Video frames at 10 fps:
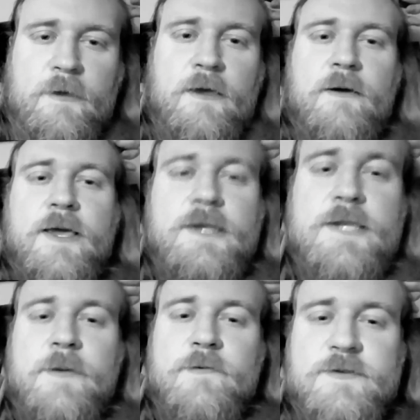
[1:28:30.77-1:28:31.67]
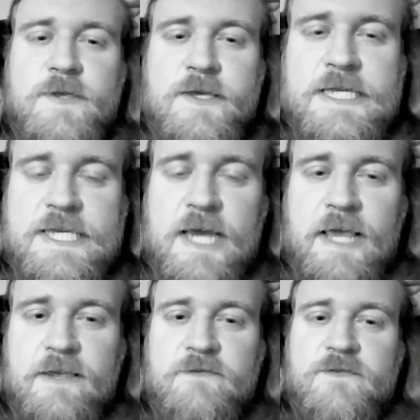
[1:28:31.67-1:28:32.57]
Oh, God damn it, what's all these
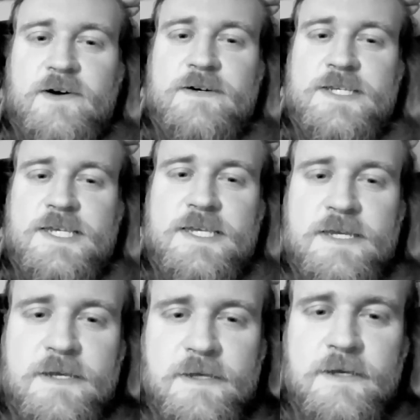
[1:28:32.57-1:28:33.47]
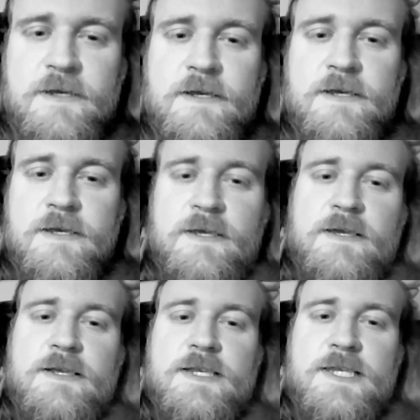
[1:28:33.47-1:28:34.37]
silent farts?
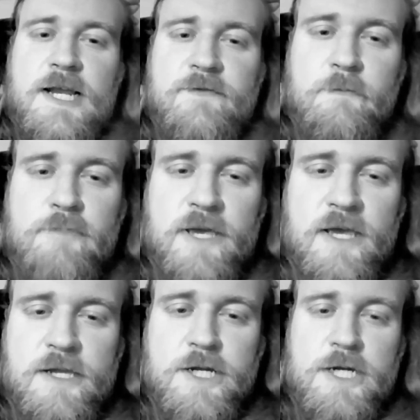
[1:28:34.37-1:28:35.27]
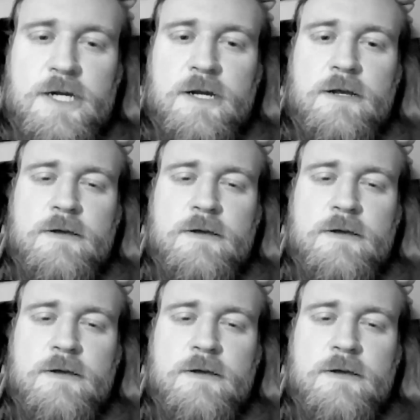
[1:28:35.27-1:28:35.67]
Son of a bitch.